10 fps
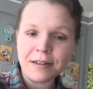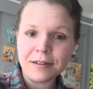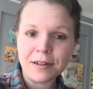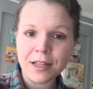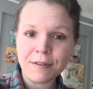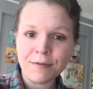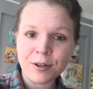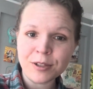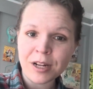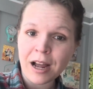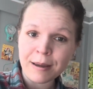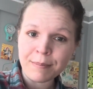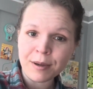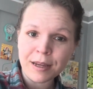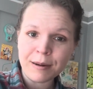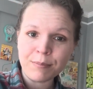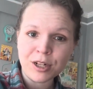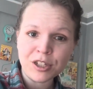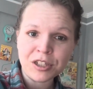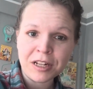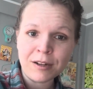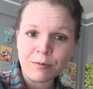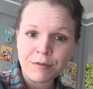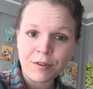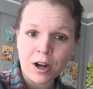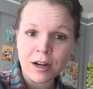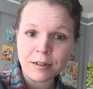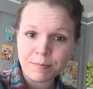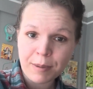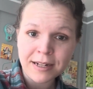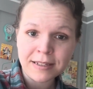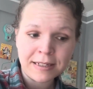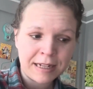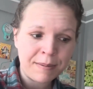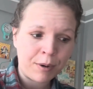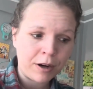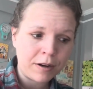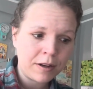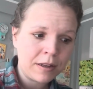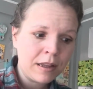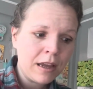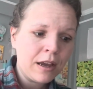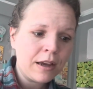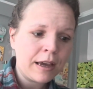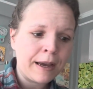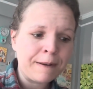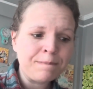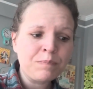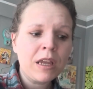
not the first time in British Lit we've gone back to Denmark, okay?